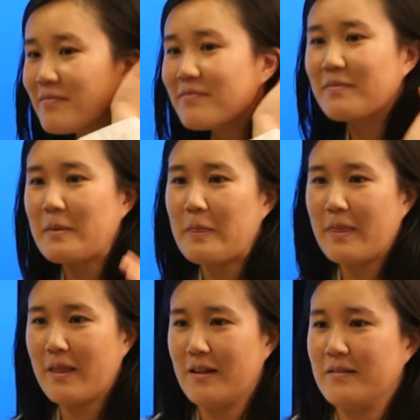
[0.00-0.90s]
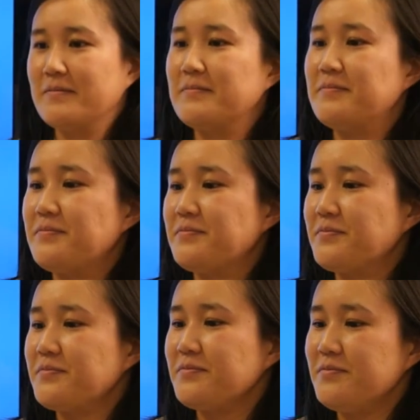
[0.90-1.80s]

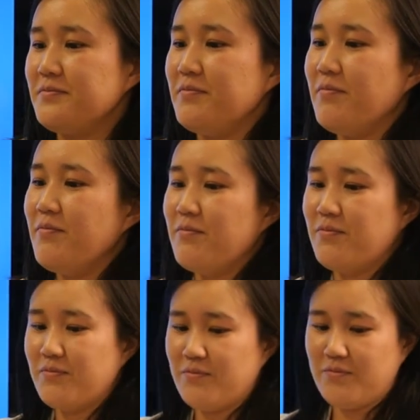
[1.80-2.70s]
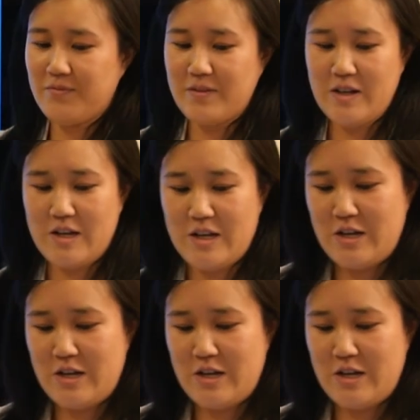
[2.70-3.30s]
Nobody speaks.